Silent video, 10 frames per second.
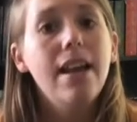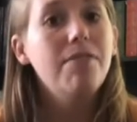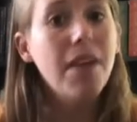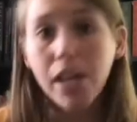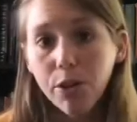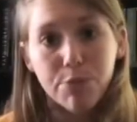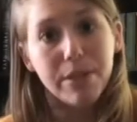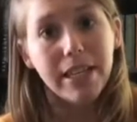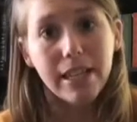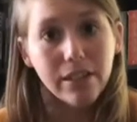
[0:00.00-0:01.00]
They don't speak
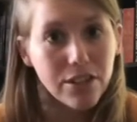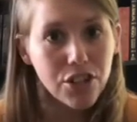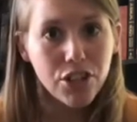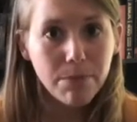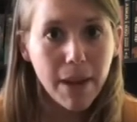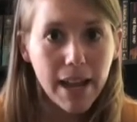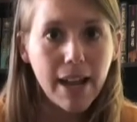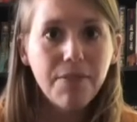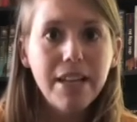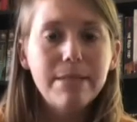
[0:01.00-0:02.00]
English in
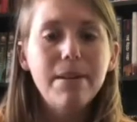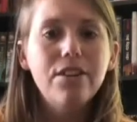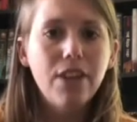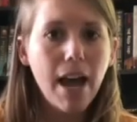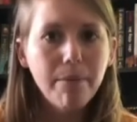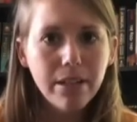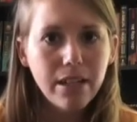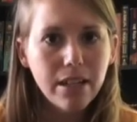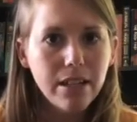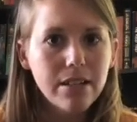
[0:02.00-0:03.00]
Japan, they speak
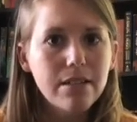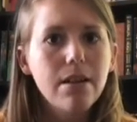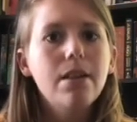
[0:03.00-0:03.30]
Japanese.